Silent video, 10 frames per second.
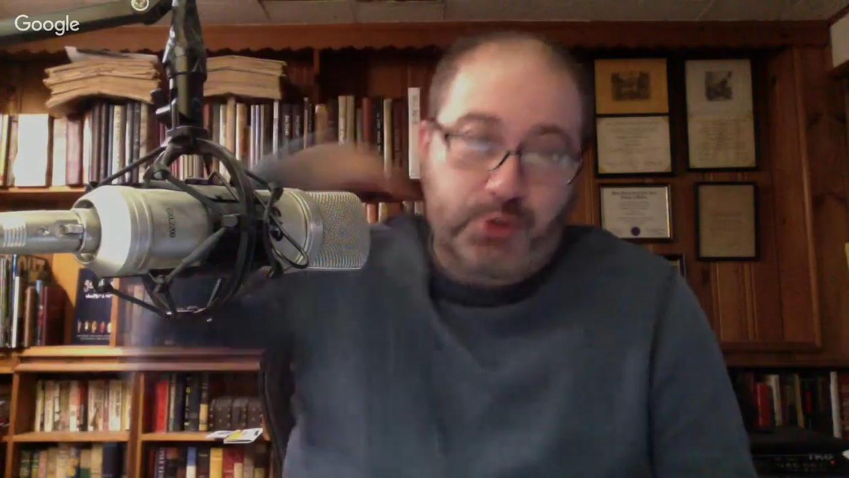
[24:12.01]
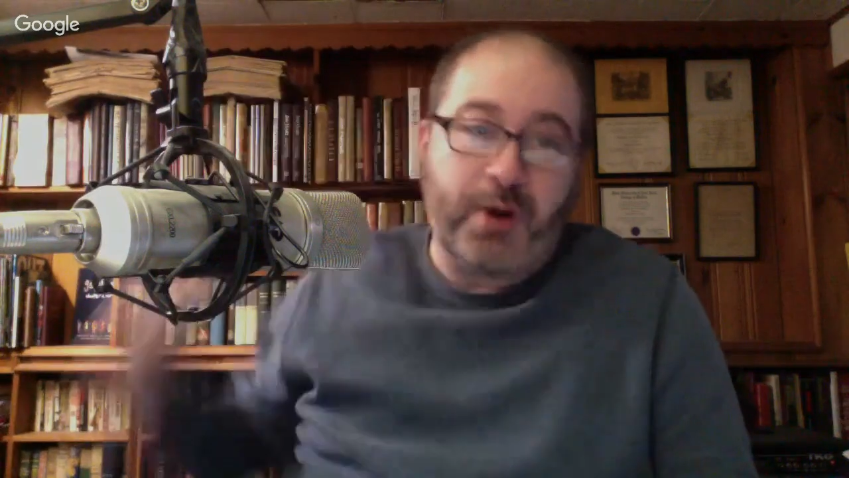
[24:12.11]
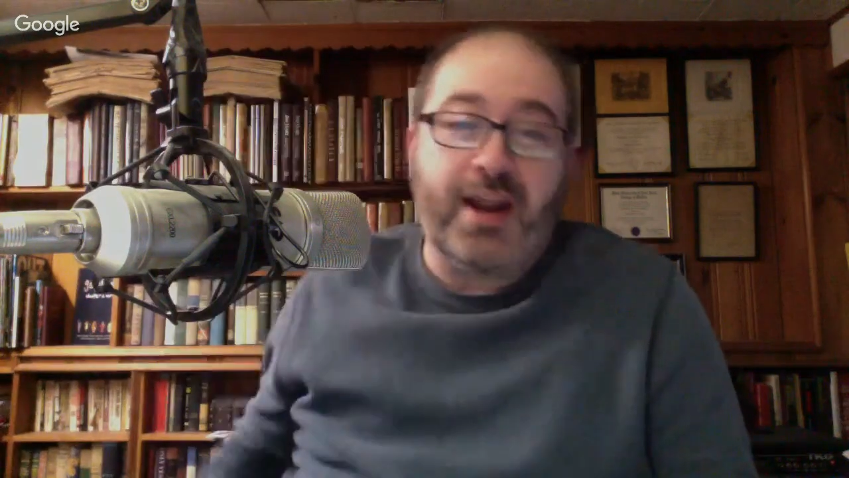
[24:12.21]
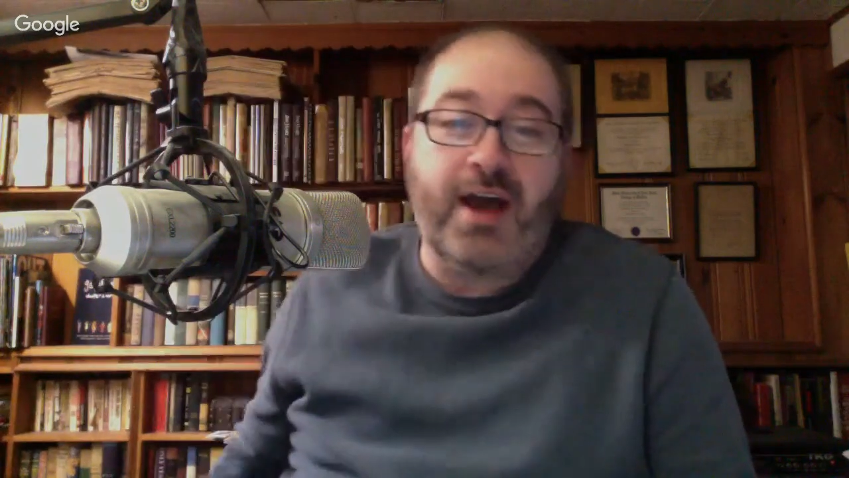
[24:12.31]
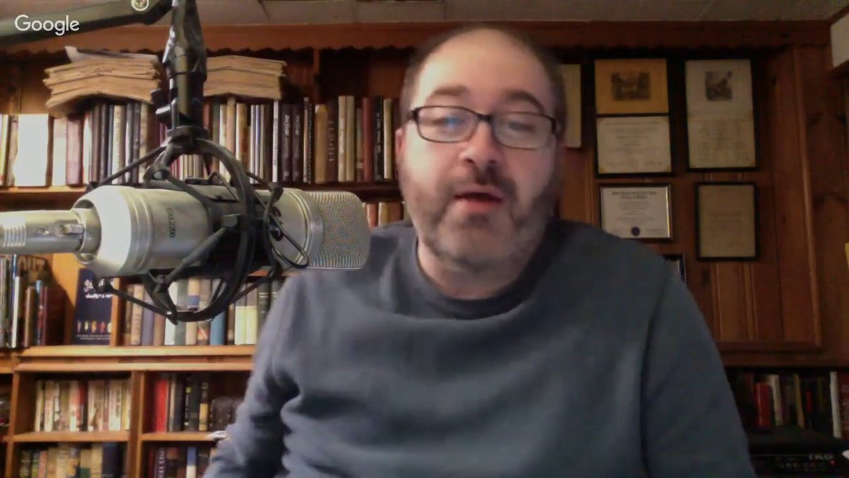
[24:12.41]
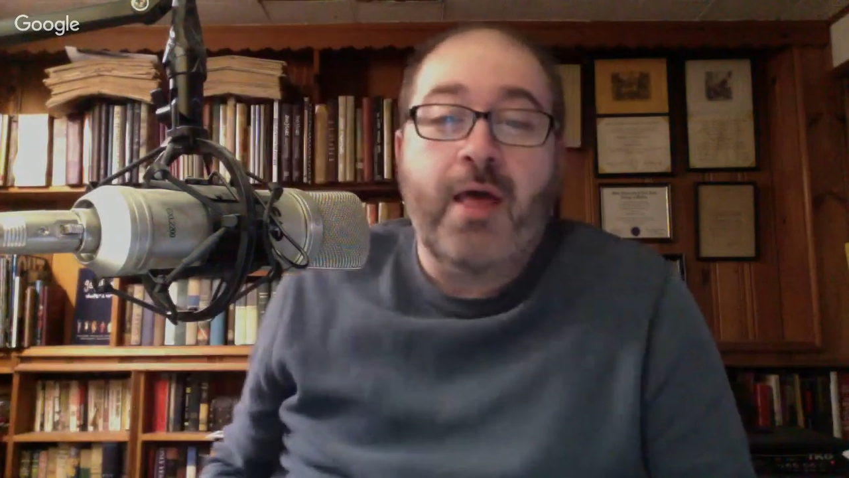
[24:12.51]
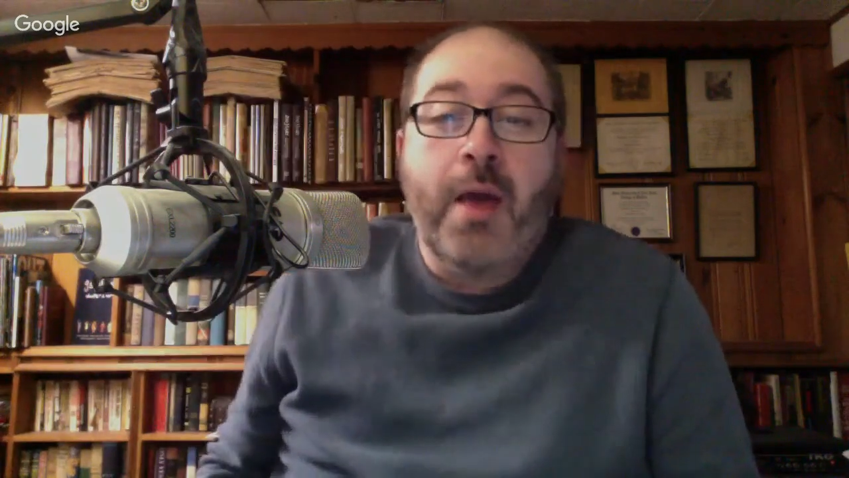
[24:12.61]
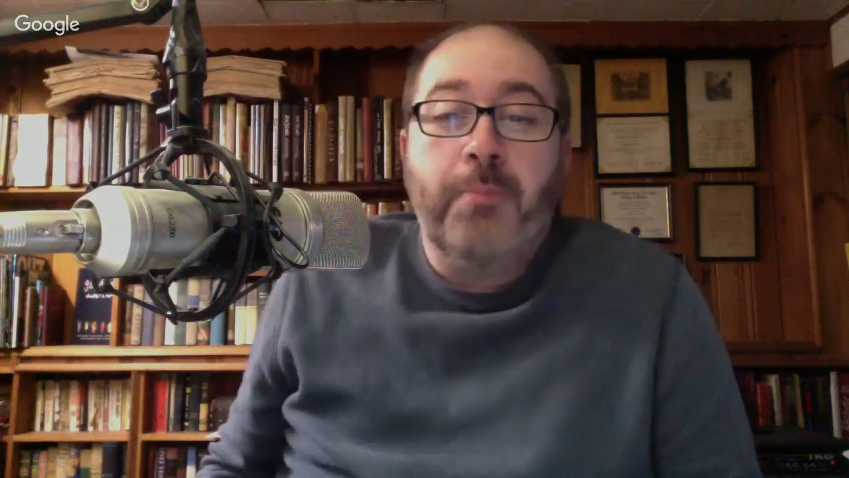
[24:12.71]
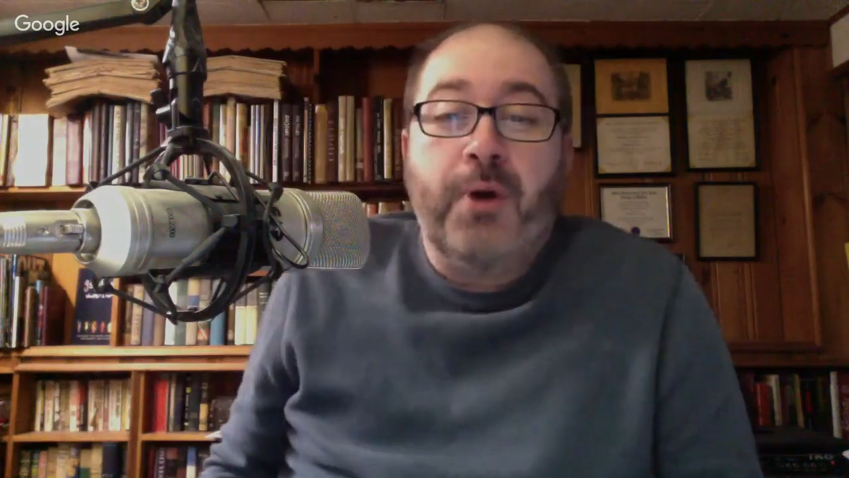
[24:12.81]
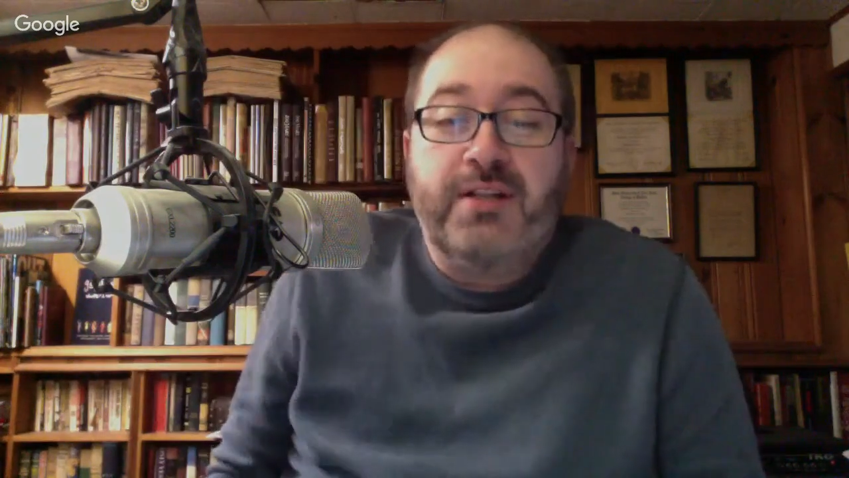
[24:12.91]
right now.
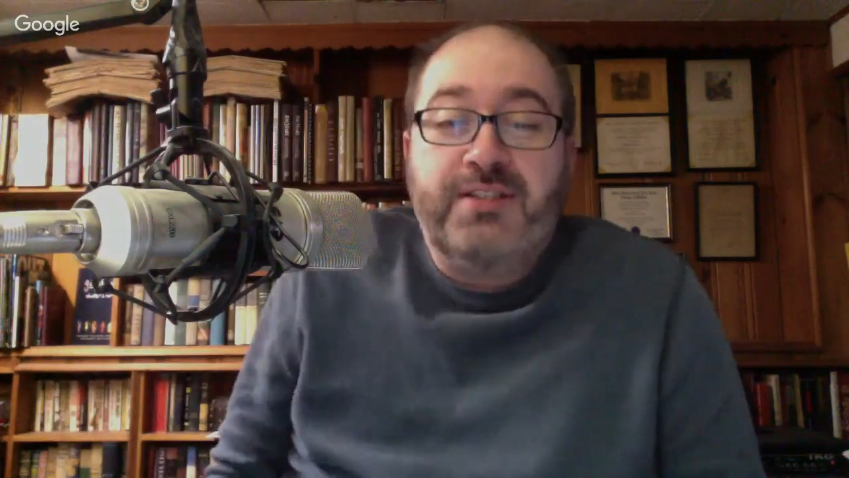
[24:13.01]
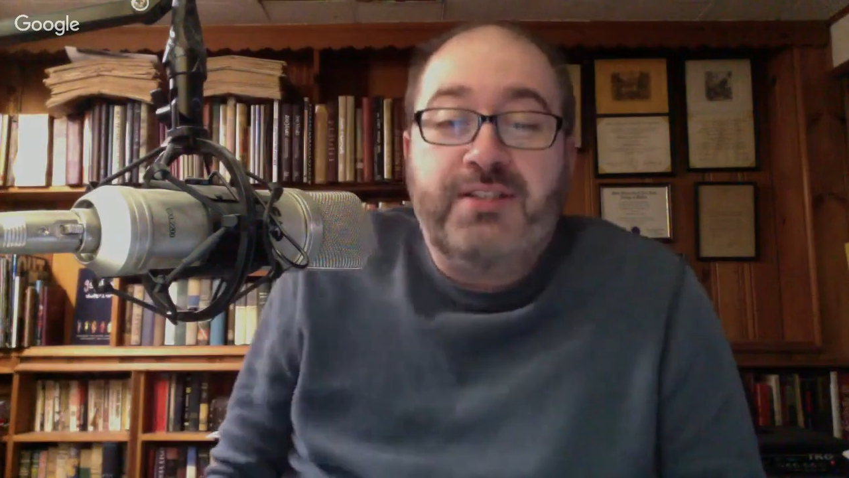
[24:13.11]
But